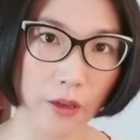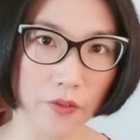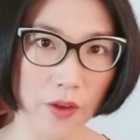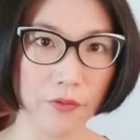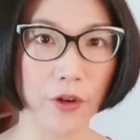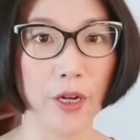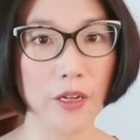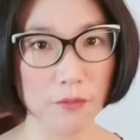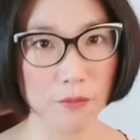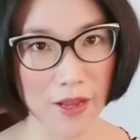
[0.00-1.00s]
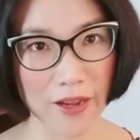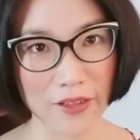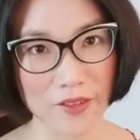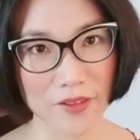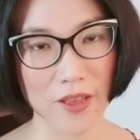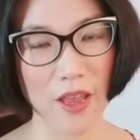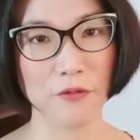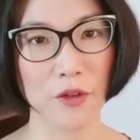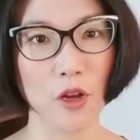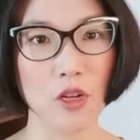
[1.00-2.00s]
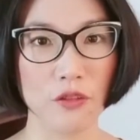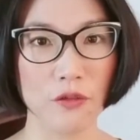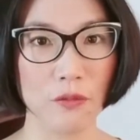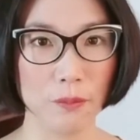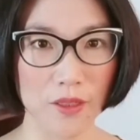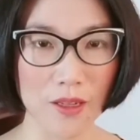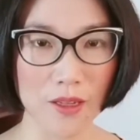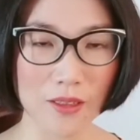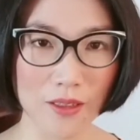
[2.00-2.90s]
they're very complex, they have a lot of business